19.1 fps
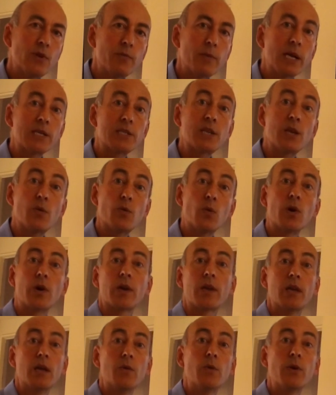from actually
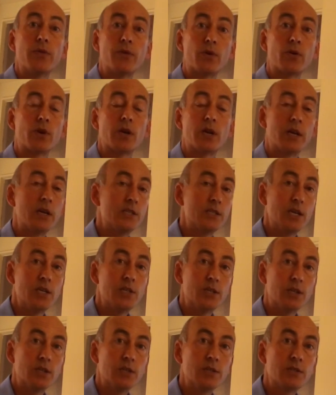working with
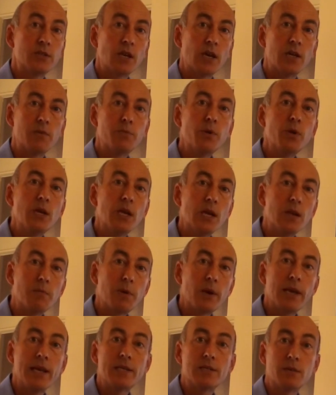organizations and putting in
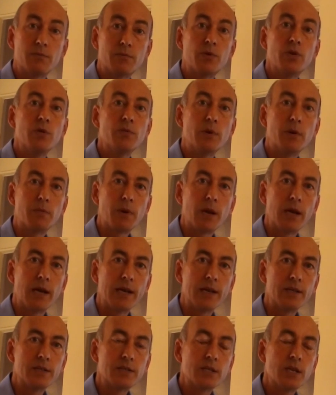place improvement
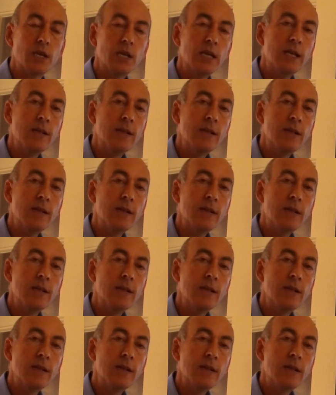plans,